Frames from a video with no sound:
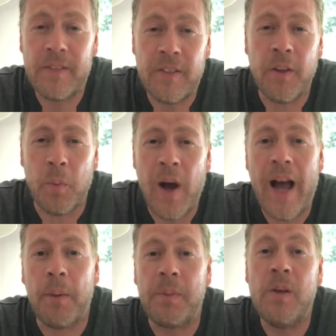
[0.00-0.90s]
that will
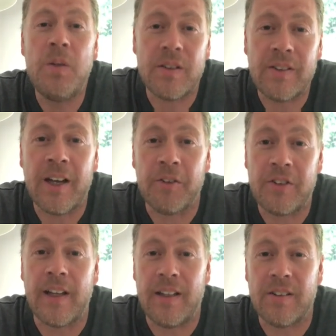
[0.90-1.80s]
help you yourselves
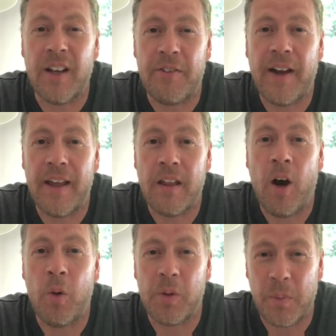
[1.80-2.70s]
dig yourself out of the
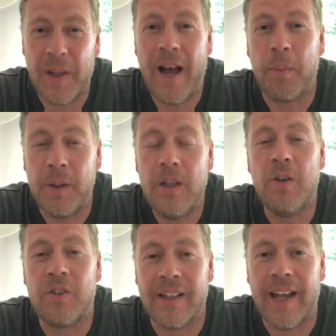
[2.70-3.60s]
hole, that will help you
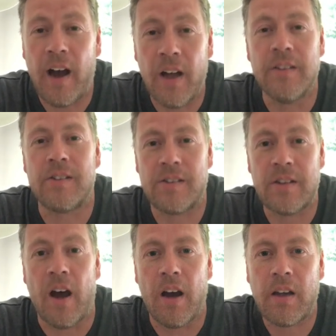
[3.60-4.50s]
to get
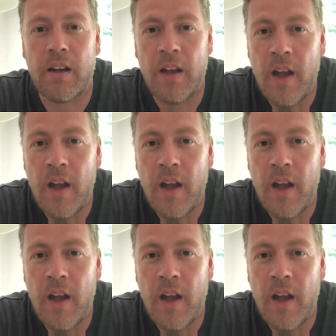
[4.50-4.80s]
unstuck.